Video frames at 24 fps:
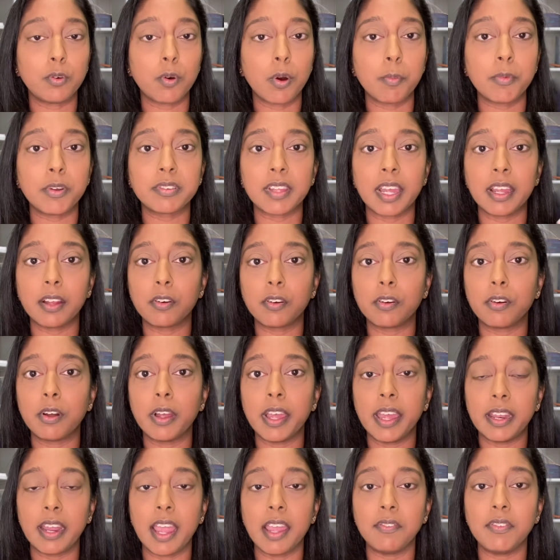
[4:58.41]
cycle and
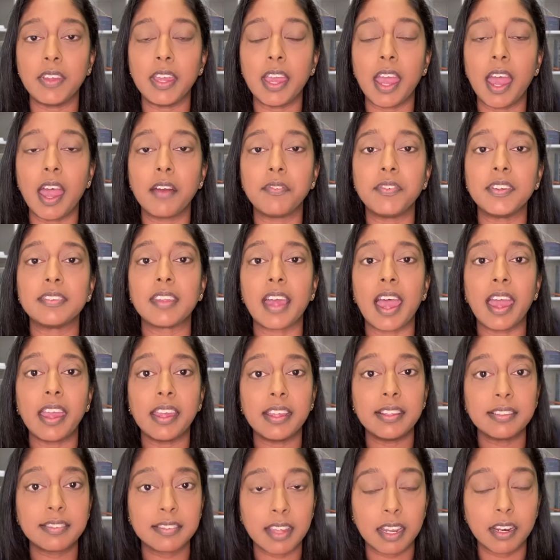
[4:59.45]
IVF is that
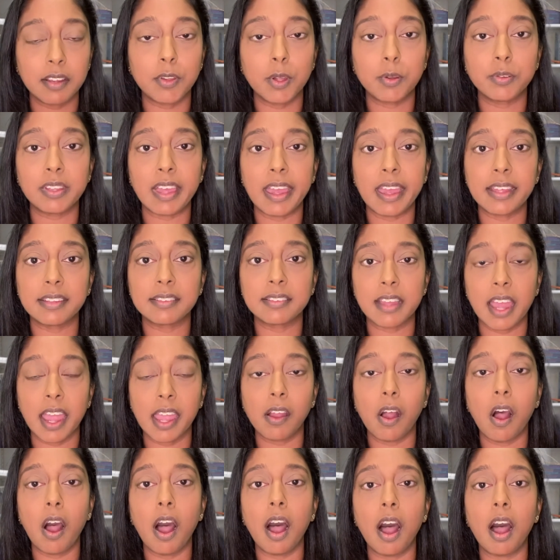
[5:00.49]
instead of those eggs dying
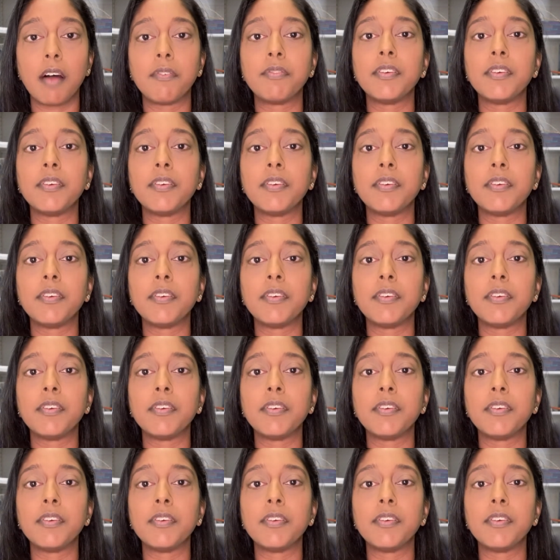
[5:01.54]
off,